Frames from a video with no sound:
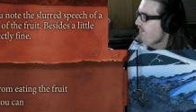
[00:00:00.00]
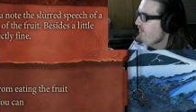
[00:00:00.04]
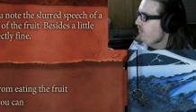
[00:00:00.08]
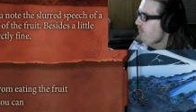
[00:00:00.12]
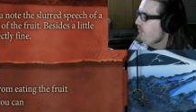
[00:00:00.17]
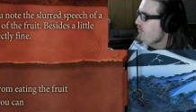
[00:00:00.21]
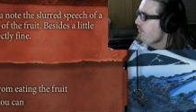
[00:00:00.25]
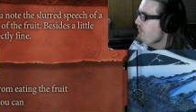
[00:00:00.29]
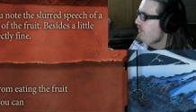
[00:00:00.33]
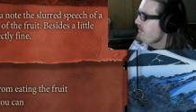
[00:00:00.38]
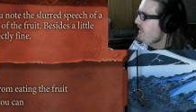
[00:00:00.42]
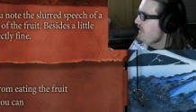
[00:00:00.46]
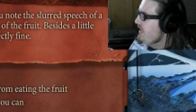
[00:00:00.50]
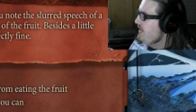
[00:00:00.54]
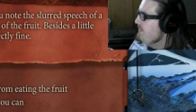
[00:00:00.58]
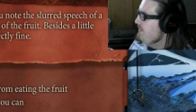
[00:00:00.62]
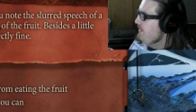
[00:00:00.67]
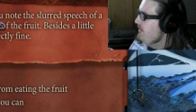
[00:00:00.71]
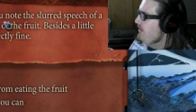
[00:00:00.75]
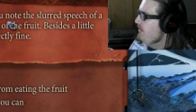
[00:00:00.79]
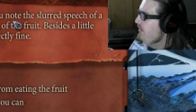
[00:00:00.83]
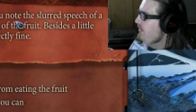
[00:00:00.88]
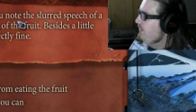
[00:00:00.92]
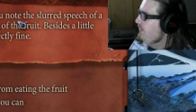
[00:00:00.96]
After a short time,
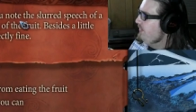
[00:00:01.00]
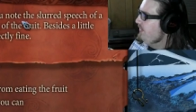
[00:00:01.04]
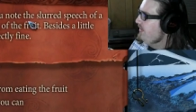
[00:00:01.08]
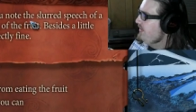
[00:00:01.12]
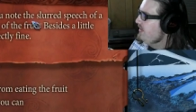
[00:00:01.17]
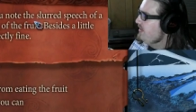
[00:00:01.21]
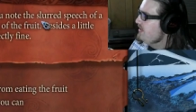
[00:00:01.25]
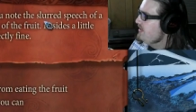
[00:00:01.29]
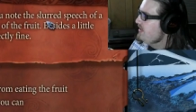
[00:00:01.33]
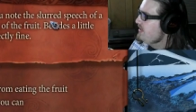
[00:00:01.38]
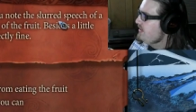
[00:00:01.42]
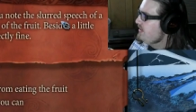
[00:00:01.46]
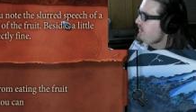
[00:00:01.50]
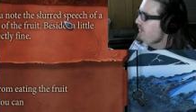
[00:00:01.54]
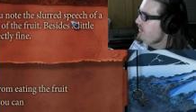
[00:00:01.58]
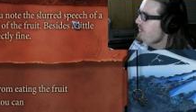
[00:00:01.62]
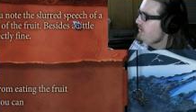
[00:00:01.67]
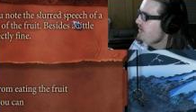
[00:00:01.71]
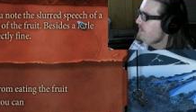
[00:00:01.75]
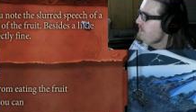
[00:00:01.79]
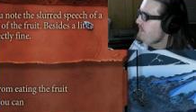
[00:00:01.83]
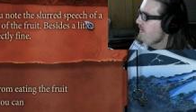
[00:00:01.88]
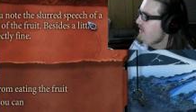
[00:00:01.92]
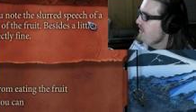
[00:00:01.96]
you note know, the
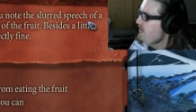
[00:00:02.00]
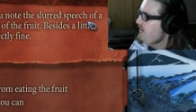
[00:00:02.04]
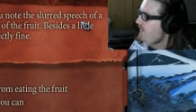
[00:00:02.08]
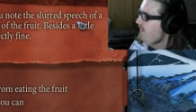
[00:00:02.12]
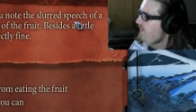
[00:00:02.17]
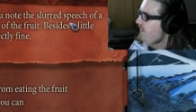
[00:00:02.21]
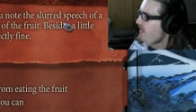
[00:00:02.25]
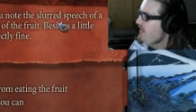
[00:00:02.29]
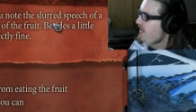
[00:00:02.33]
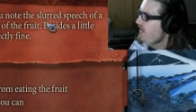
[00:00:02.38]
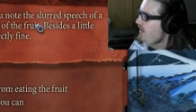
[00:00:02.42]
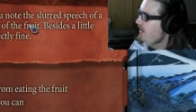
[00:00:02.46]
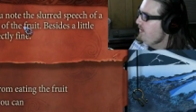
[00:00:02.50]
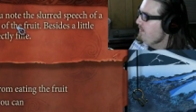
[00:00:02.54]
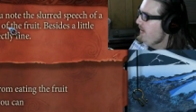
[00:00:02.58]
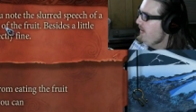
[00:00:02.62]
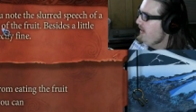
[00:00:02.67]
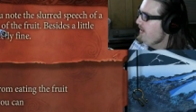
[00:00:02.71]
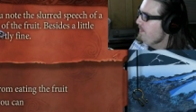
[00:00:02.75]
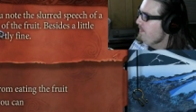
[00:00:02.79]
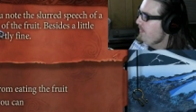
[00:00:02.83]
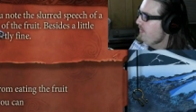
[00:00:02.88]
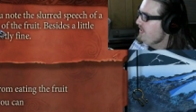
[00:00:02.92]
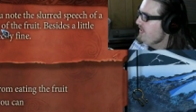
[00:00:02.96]
slurred speech of a young
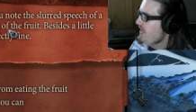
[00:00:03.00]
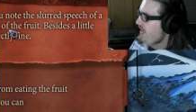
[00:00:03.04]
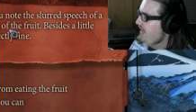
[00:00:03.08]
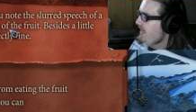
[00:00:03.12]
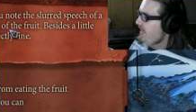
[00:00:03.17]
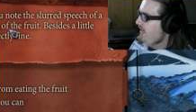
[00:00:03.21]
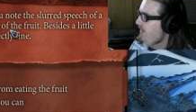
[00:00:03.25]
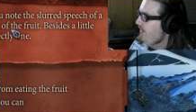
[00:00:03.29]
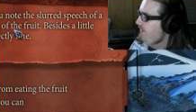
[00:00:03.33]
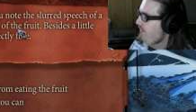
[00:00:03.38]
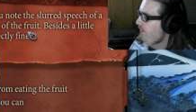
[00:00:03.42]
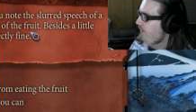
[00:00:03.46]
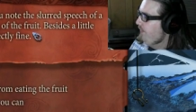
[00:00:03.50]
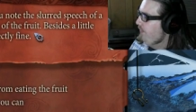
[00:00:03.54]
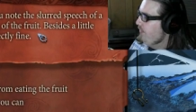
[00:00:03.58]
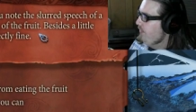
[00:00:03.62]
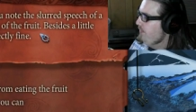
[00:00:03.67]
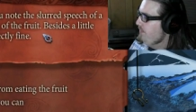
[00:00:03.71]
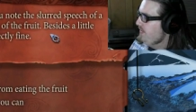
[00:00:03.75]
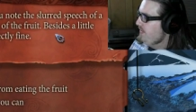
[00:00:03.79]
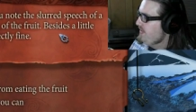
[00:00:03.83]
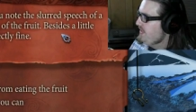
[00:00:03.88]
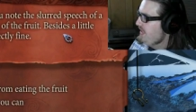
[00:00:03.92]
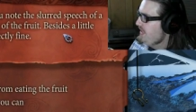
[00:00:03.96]
man partaking of the
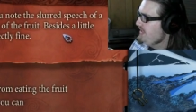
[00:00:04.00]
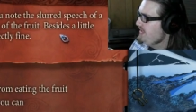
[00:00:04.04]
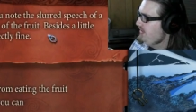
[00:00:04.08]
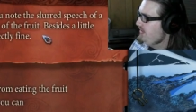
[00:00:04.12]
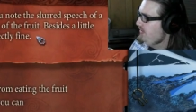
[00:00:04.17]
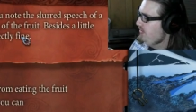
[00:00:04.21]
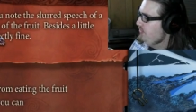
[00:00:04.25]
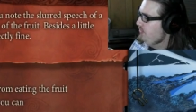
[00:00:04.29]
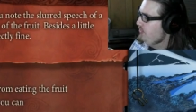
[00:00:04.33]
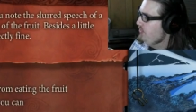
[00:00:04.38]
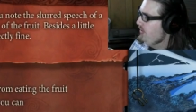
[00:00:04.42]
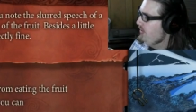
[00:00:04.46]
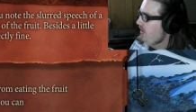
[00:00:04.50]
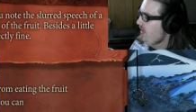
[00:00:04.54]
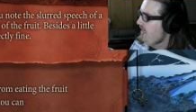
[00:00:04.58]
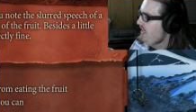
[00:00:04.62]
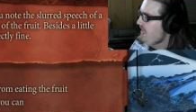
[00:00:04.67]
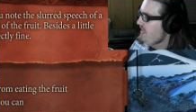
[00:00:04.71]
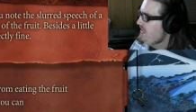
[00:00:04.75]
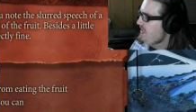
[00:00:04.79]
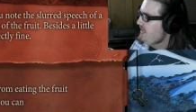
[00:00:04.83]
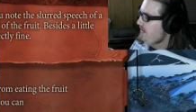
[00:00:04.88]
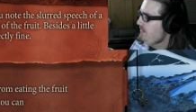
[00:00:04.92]
fruit. Besides a little drunk, he